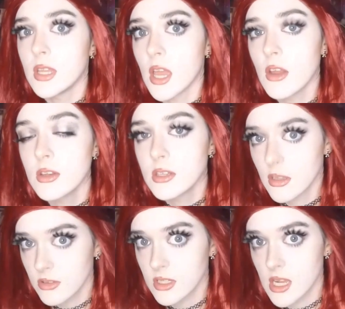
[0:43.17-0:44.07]
This
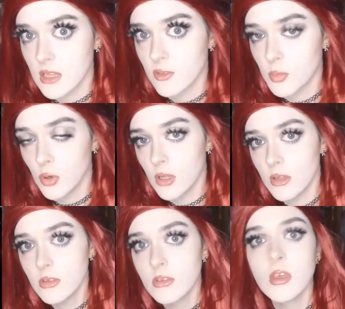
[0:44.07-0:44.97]
video does
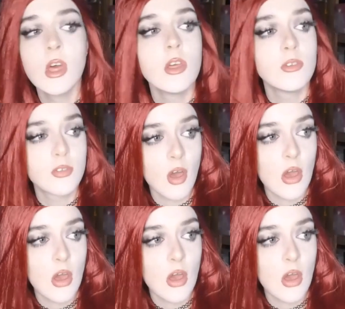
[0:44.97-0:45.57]
contain spoilers,